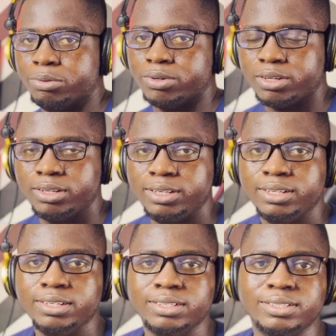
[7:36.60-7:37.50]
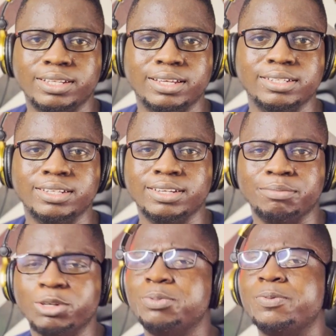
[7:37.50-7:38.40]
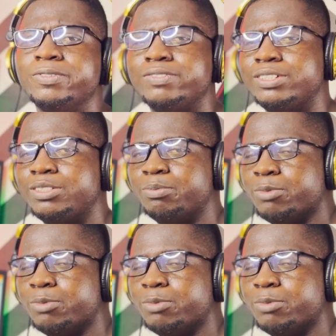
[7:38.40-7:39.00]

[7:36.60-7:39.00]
book, then most people